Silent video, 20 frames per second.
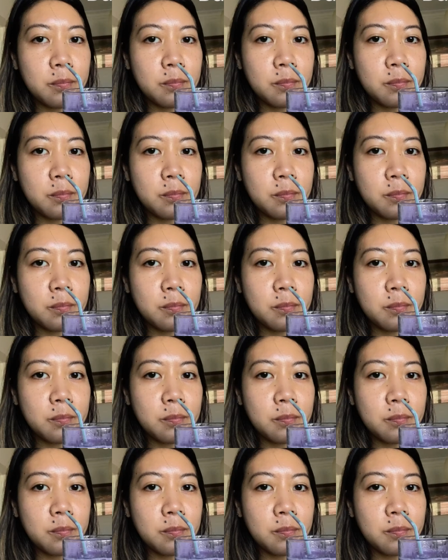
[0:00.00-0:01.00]
I'm hoping that
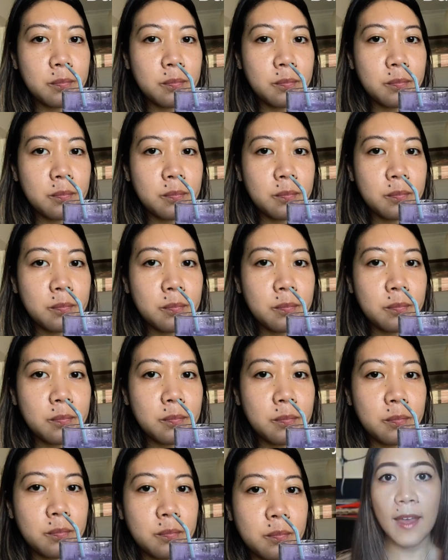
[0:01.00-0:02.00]
this will improve over
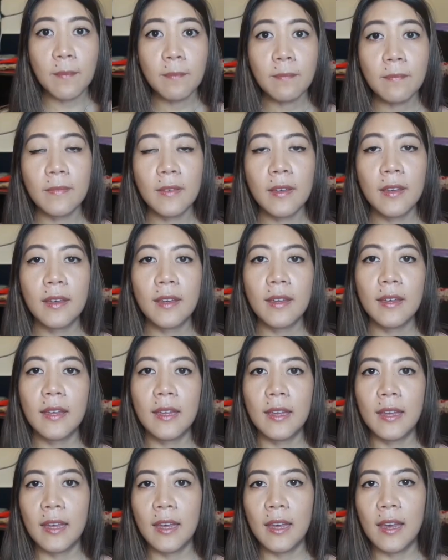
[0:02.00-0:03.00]
time.
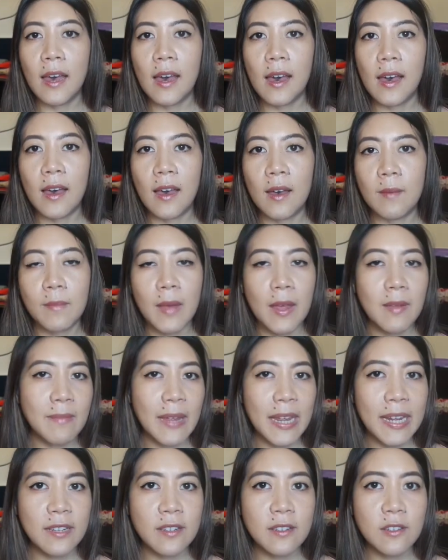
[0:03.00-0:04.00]
My
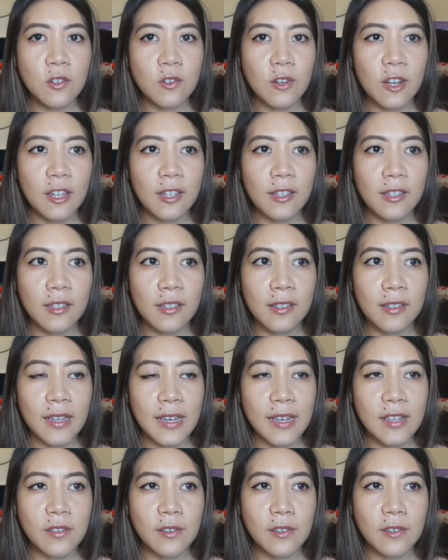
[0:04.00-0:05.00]
main struggle
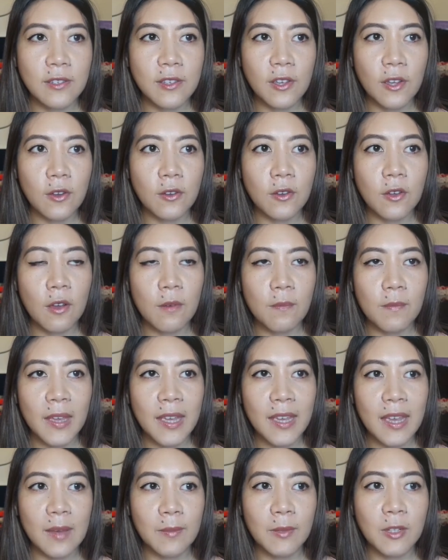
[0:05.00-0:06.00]
is also not
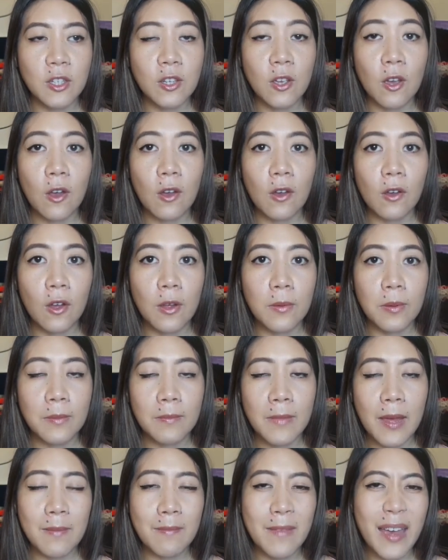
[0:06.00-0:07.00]
being able to
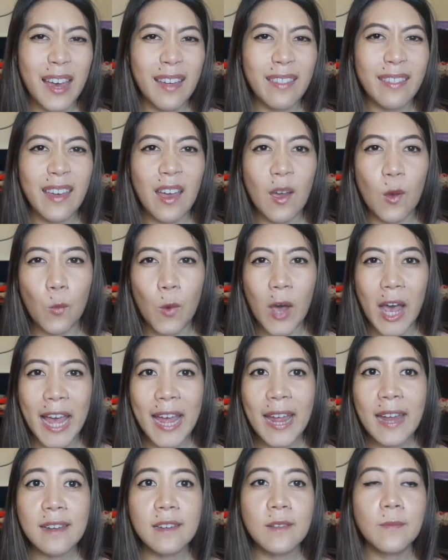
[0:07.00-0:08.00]
open my mouth that
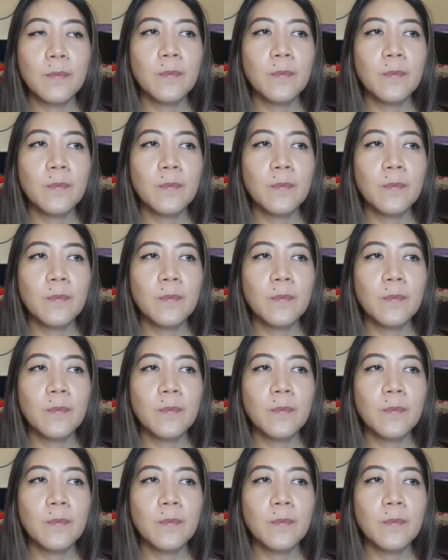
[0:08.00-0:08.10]
wide.